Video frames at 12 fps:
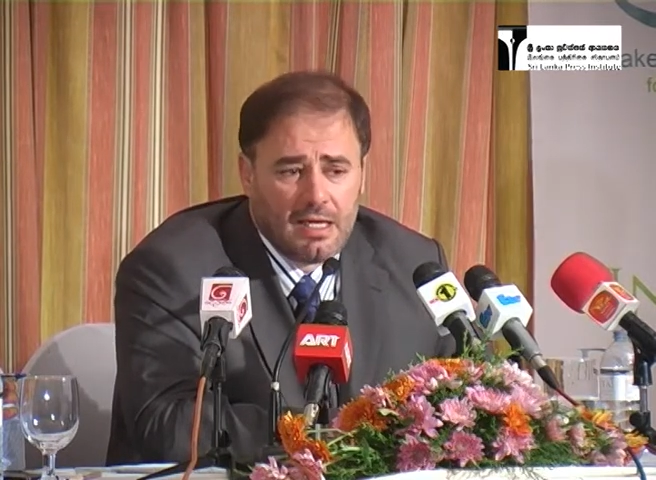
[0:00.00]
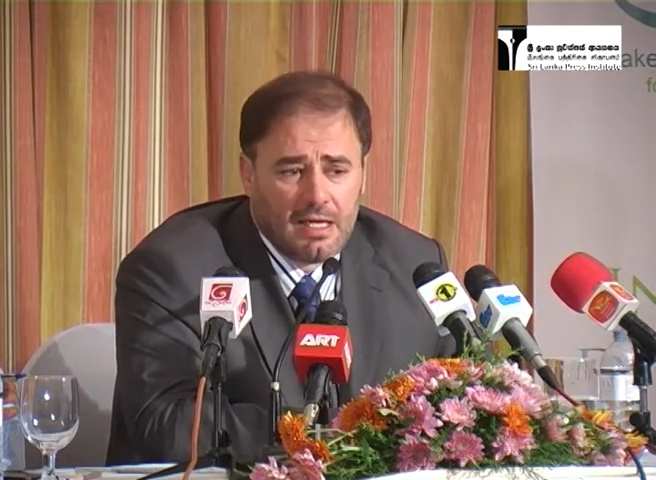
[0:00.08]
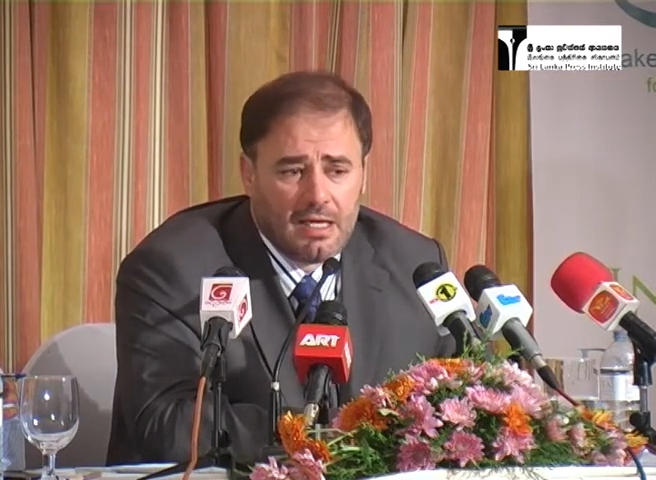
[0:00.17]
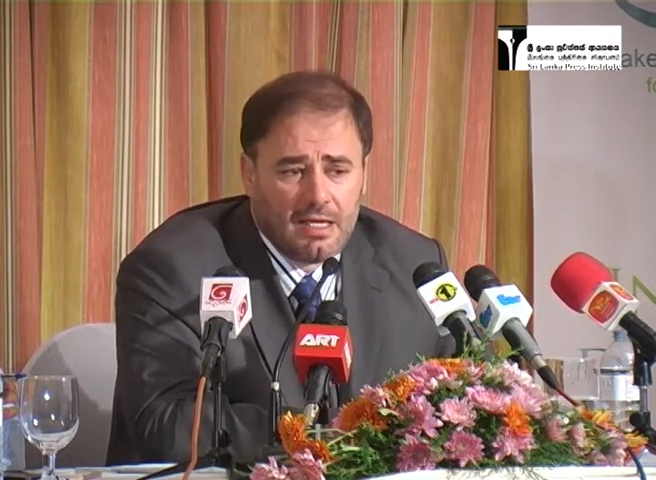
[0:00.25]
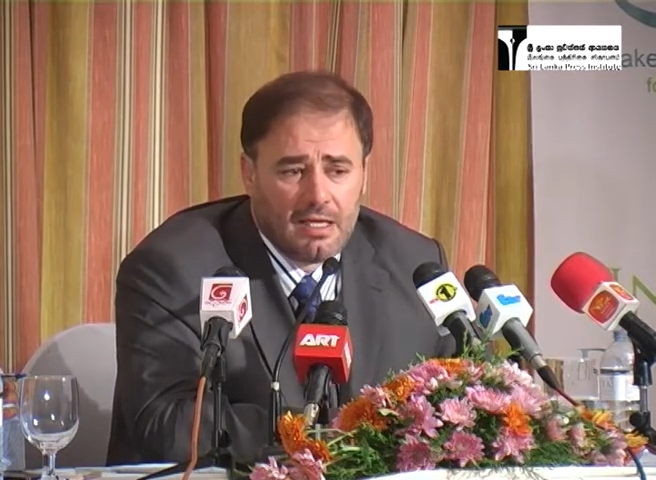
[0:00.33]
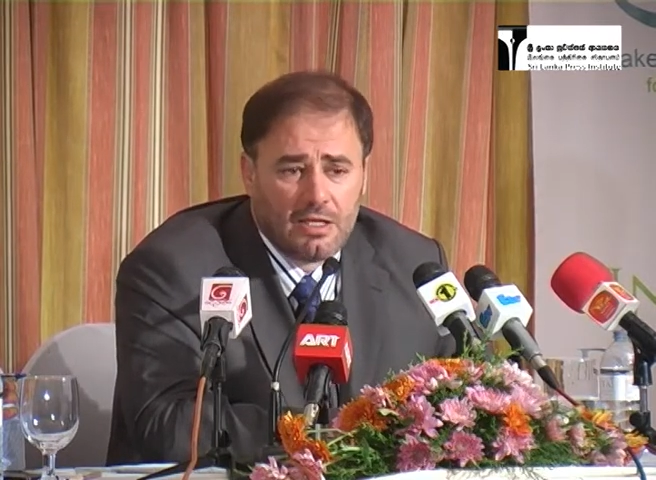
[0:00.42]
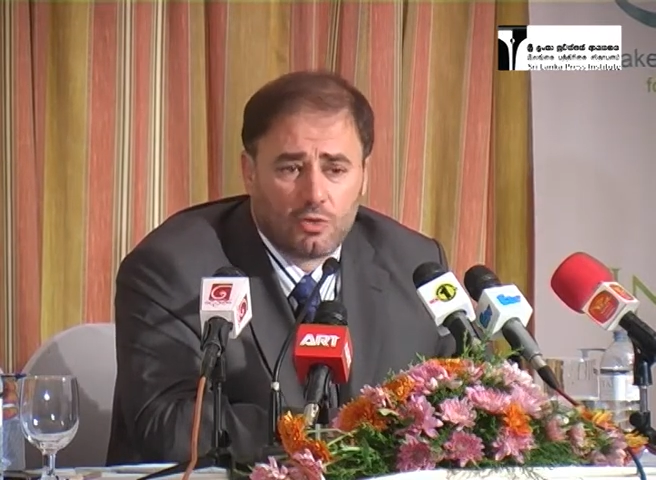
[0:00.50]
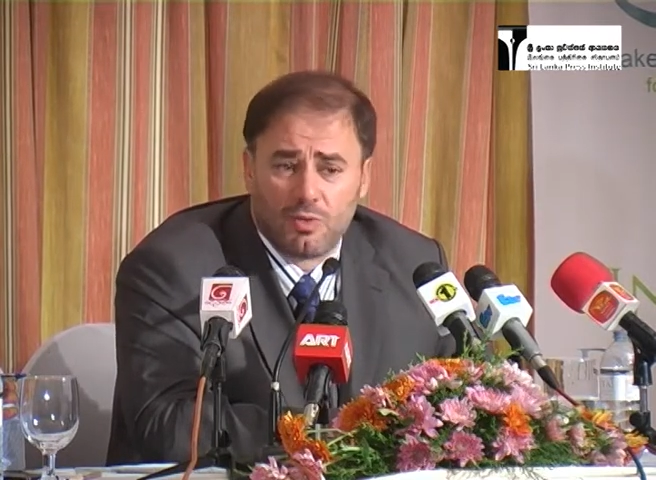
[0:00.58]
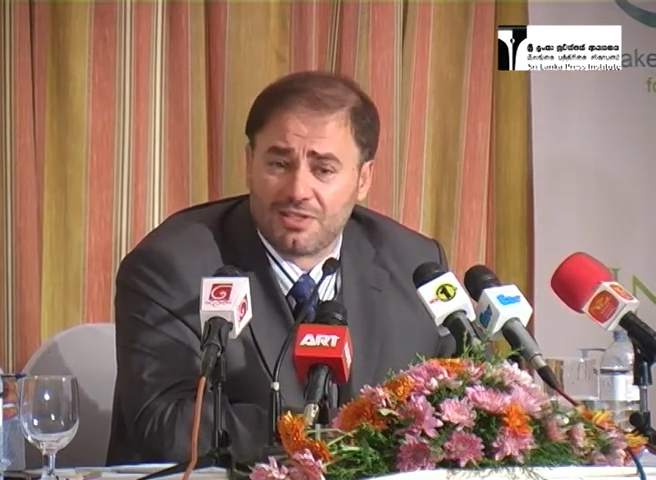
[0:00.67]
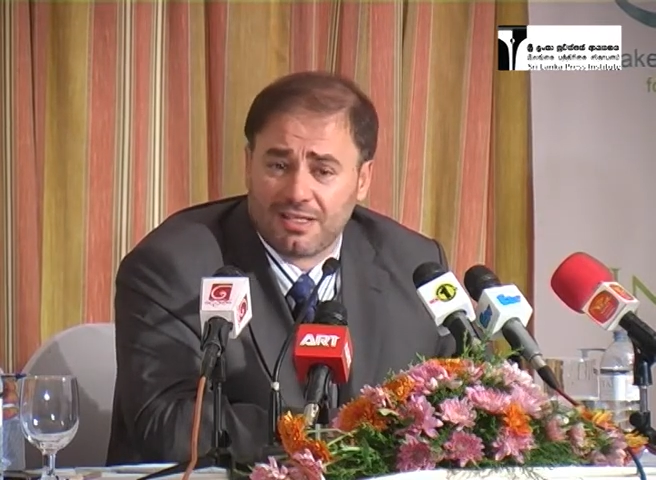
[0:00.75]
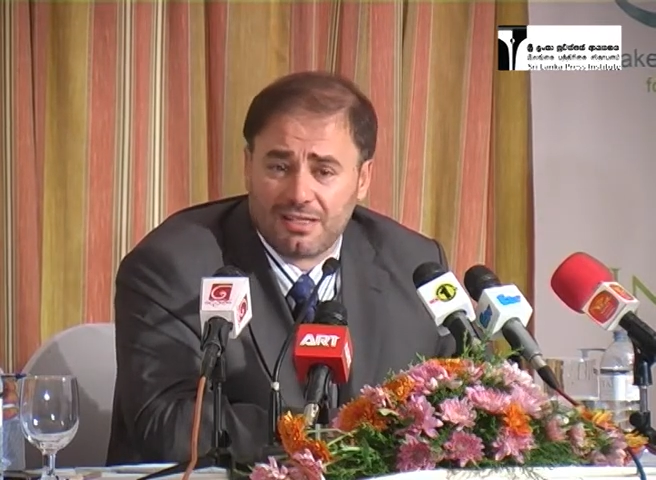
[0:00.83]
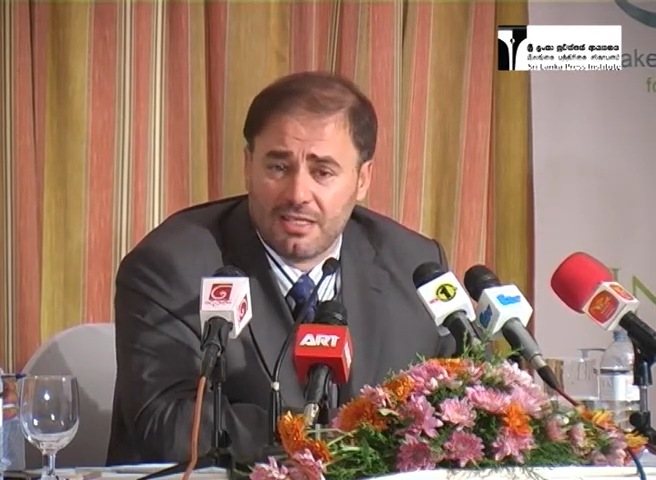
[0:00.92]
It
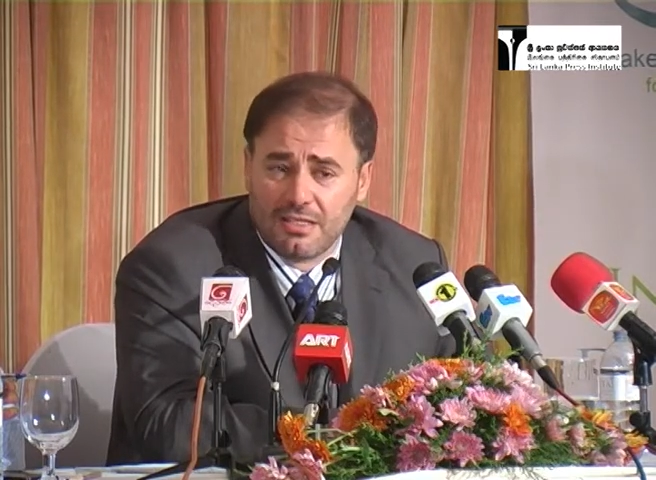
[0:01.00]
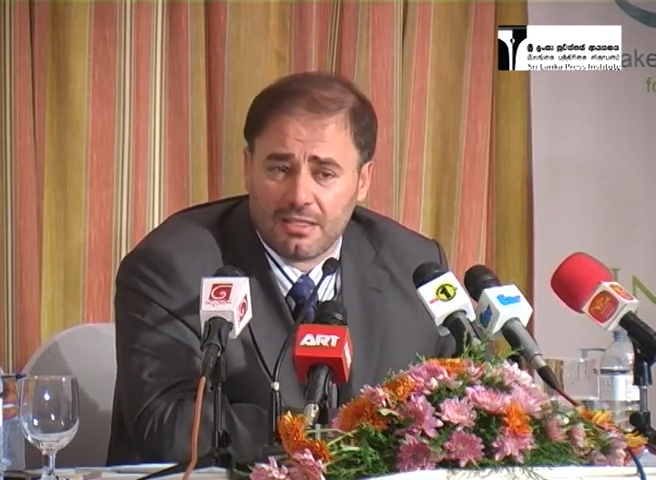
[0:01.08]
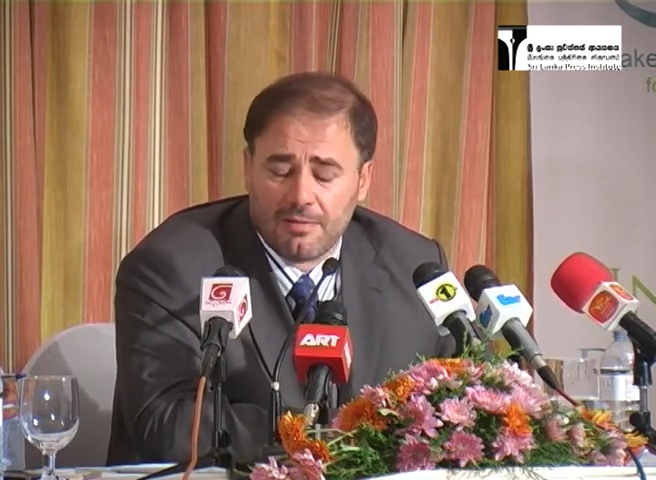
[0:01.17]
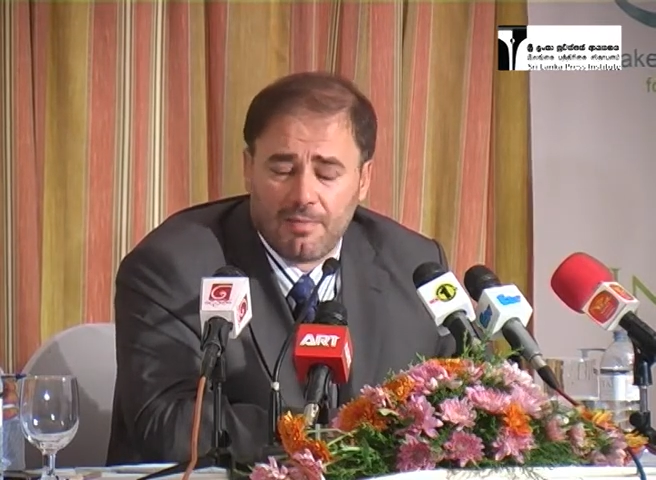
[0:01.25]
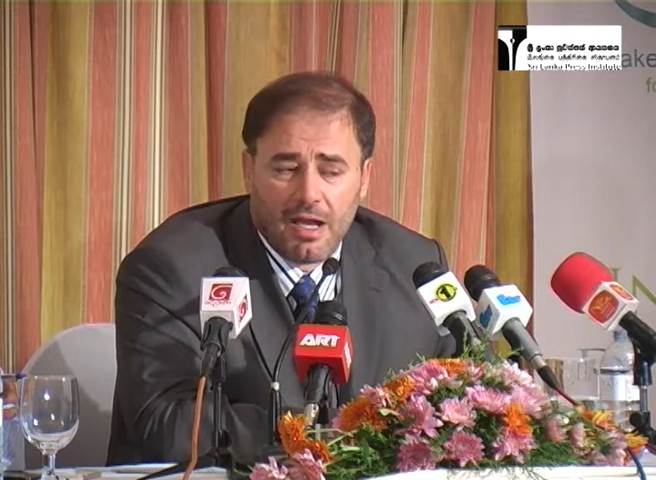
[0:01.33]
was not easy.